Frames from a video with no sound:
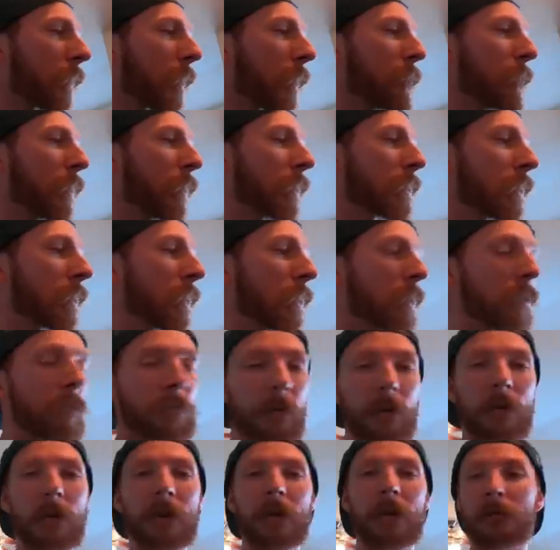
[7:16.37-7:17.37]
But they're
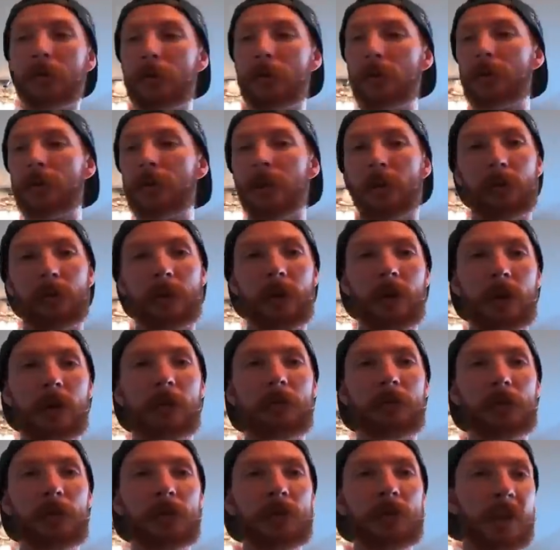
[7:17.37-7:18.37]
very confusing, very
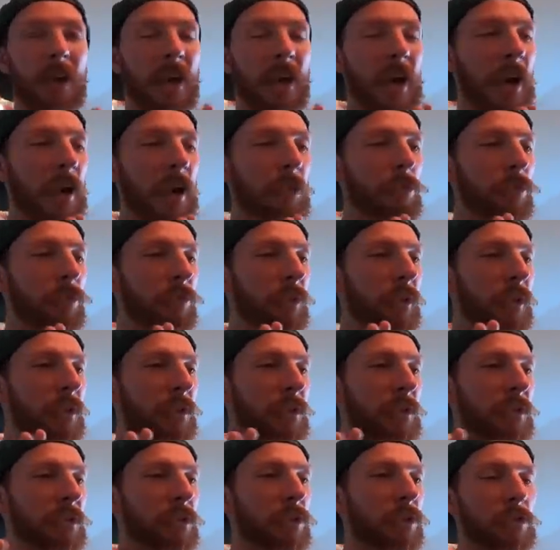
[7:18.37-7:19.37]
confusing. iMovie
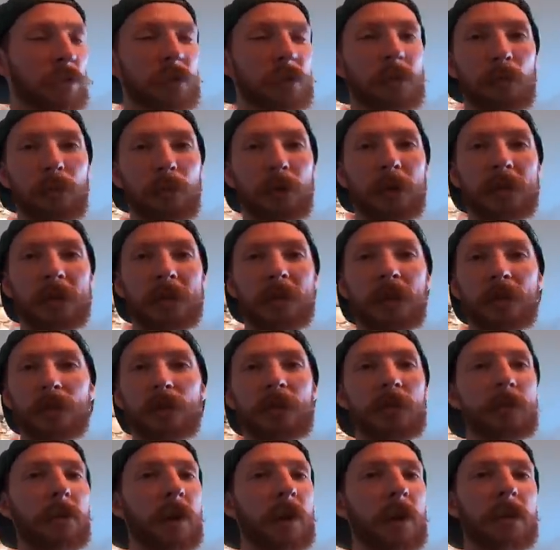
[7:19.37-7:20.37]
is so simplistic.
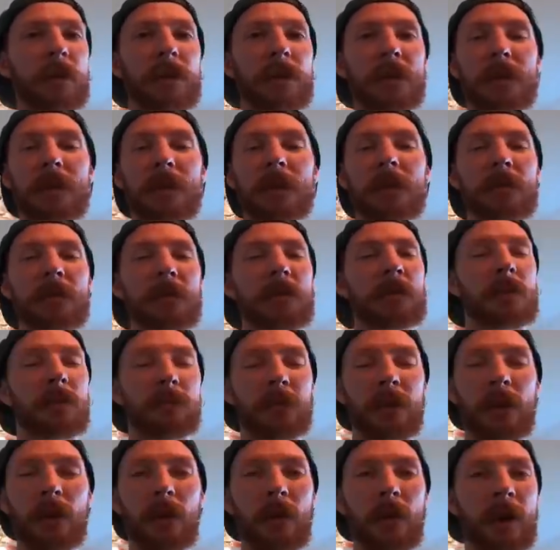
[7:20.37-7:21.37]
Just find the easiest
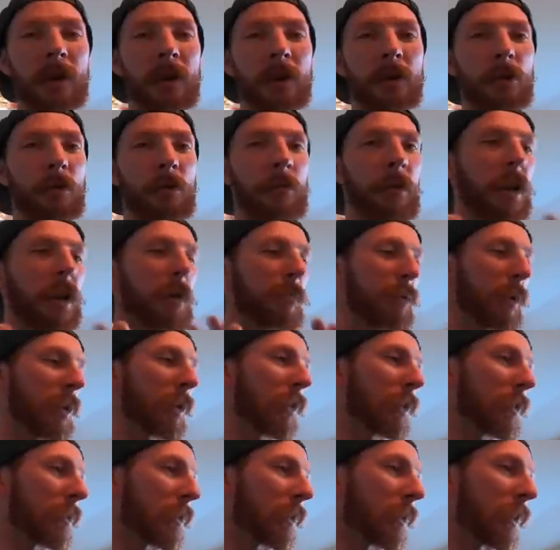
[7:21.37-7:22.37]
video editor, in my
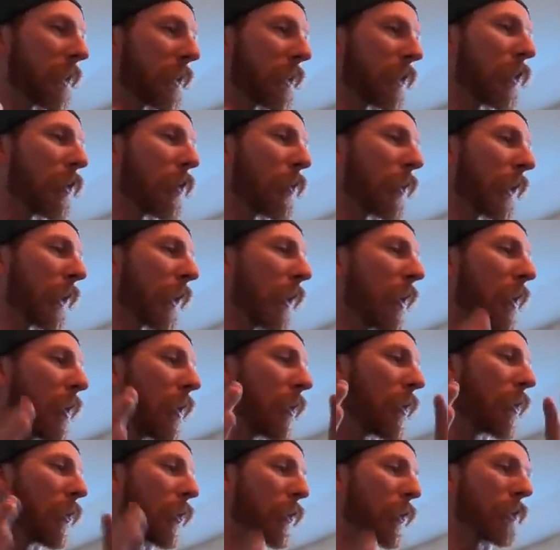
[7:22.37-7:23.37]
opinion, to get going
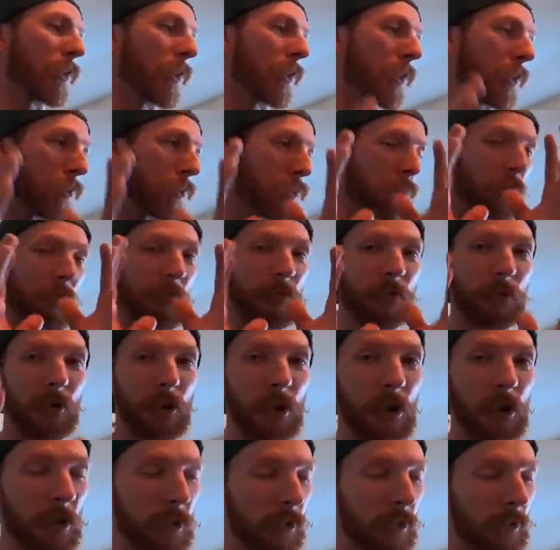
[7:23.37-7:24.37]
on your
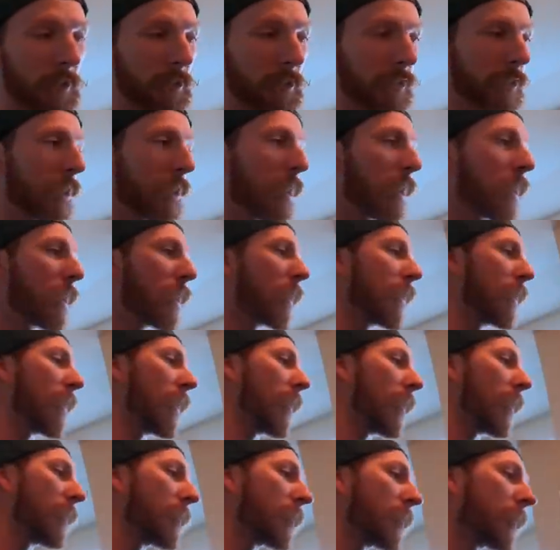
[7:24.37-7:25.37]
vlogs.
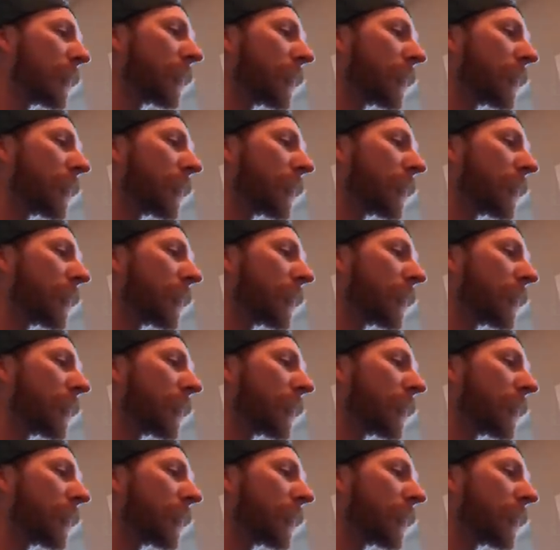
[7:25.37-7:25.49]
Now,